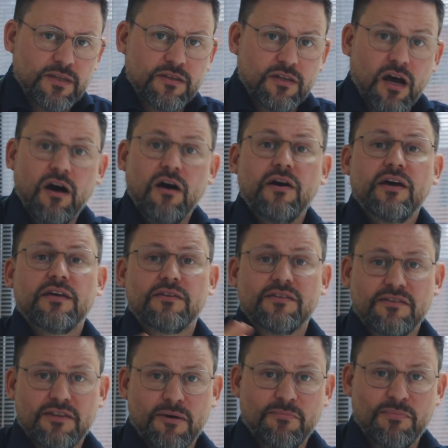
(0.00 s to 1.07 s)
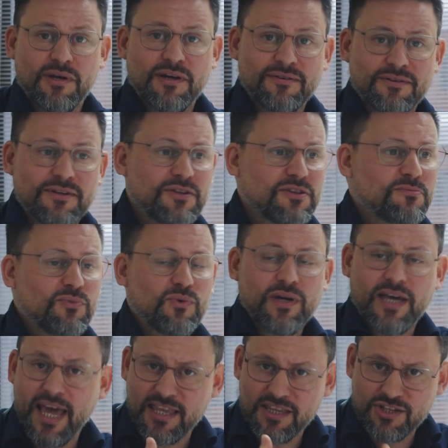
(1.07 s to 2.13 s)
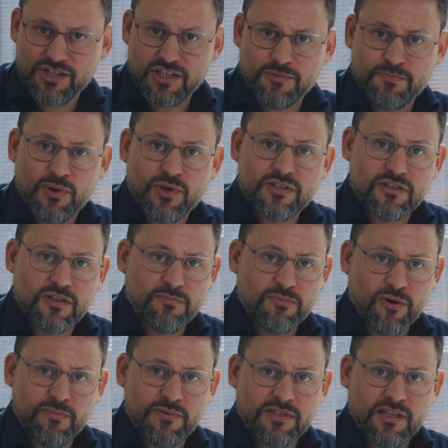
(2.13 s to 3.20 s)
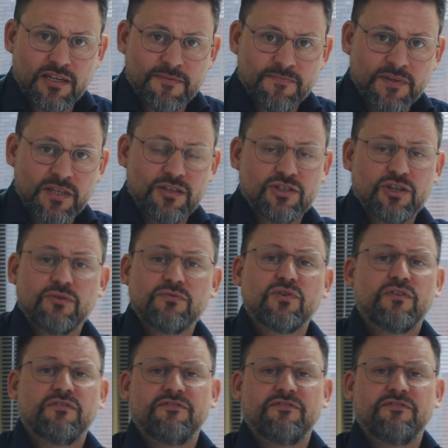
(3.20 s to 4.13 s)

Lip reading: The higher the number, the more energy is put into the property. So you've got to